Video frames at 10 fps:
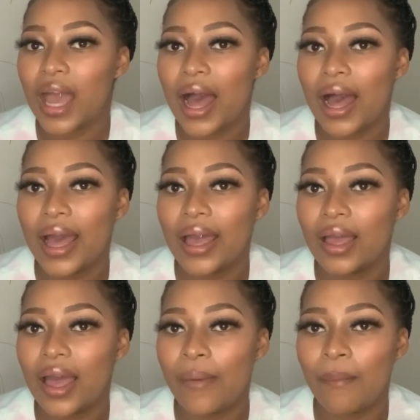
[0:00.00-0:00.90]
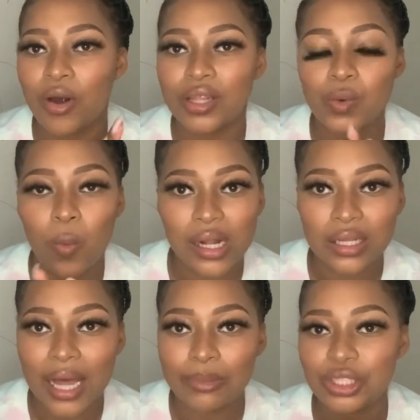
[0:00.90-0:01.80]
I am more than
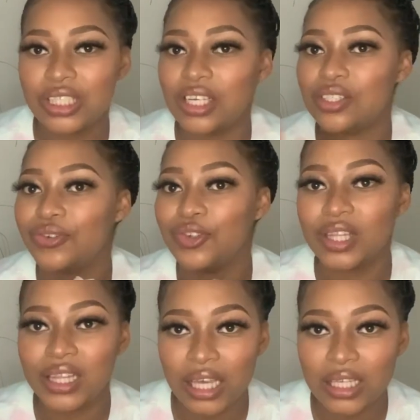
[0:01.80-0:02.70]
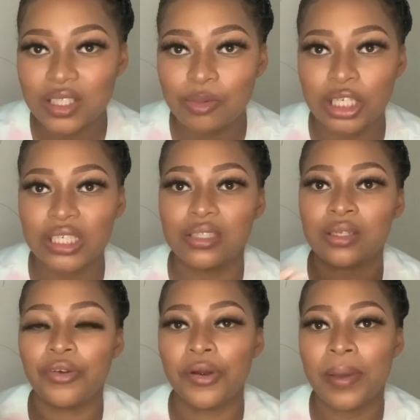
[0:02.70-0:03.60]
welcome to change a few things, because
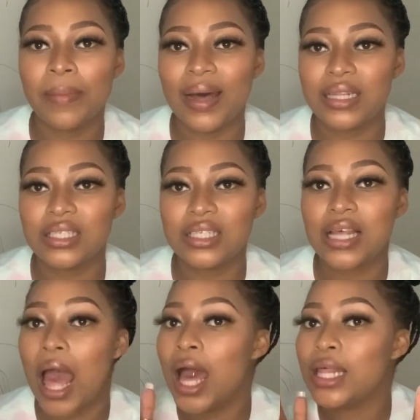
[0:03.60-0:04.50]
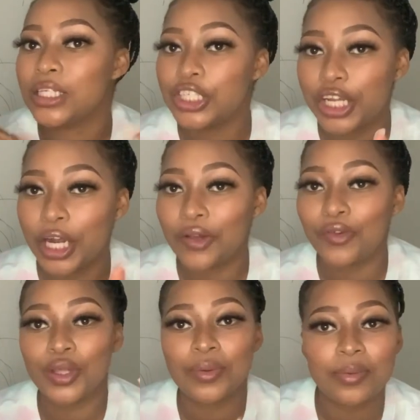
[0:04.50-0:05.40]
remember, this is a channel
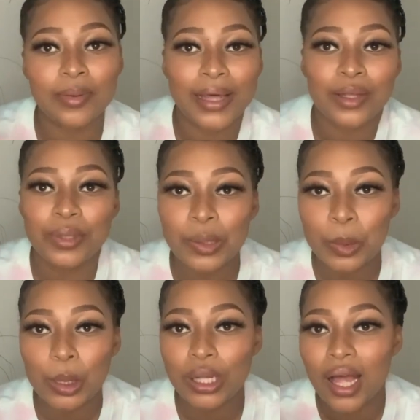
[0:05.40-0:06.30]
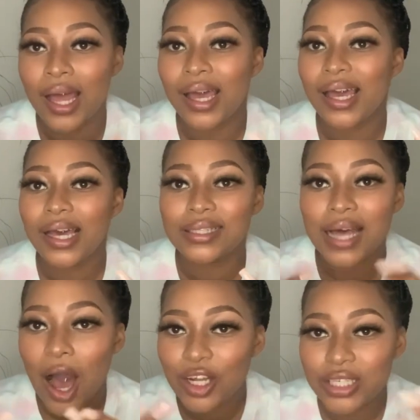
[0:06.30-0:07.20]
for the people by the people. It's
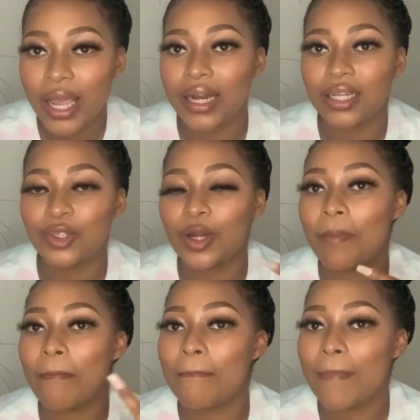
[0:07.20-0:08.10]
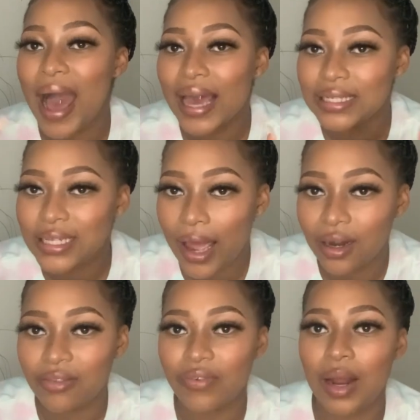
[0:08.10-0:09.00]
our channel, not my
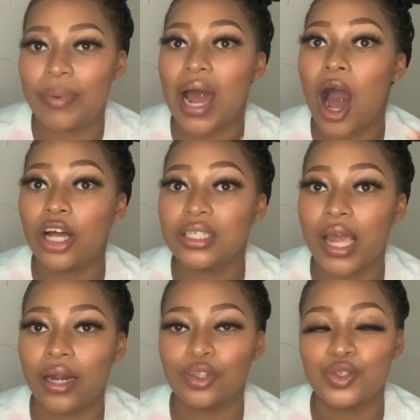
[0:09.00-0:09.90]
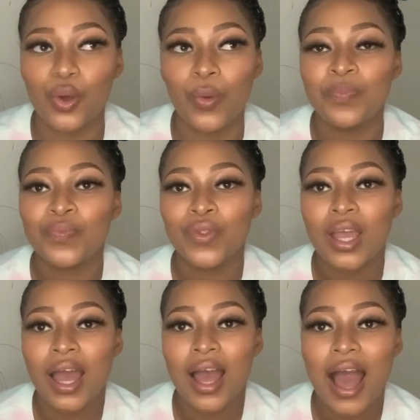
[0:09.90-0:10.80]
channel, Fela, but our channel. So
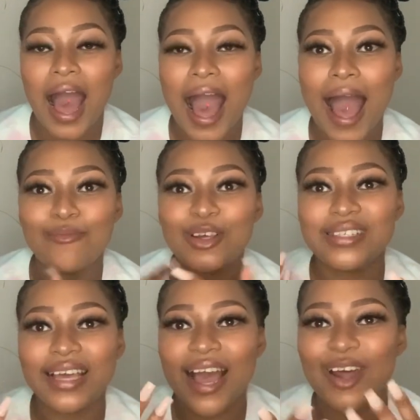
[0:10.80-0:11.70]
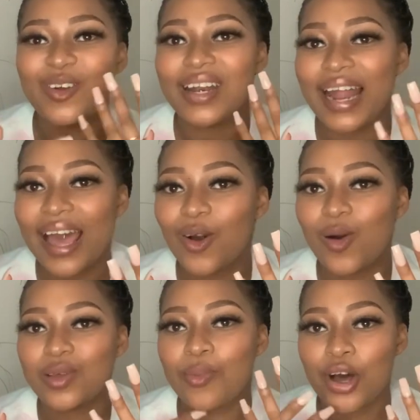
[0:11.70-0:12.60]
I'm not saying I don't like
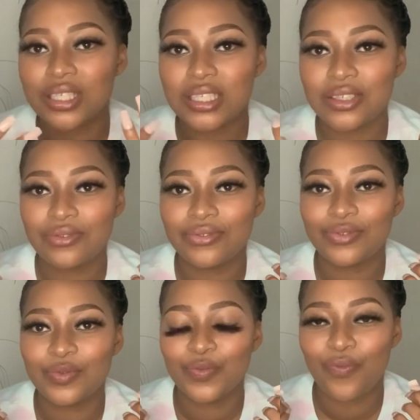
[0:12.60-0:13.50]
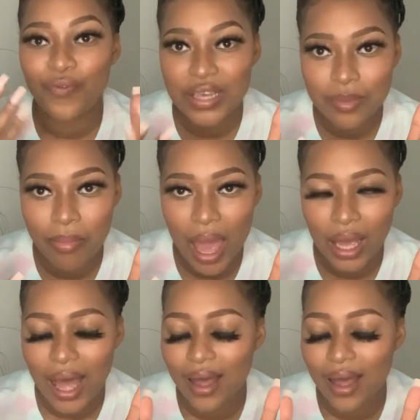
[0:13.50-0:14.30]
all the positive feedback.